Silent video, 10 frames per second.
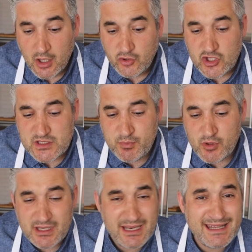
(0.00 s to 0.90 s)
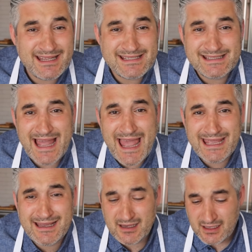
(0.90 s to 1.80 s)
She's putting another
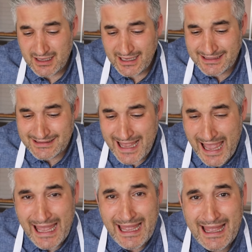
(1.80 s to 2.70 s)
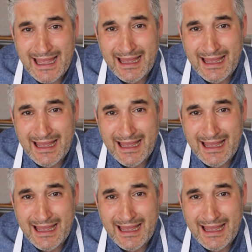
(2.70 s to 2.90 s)
steak in there.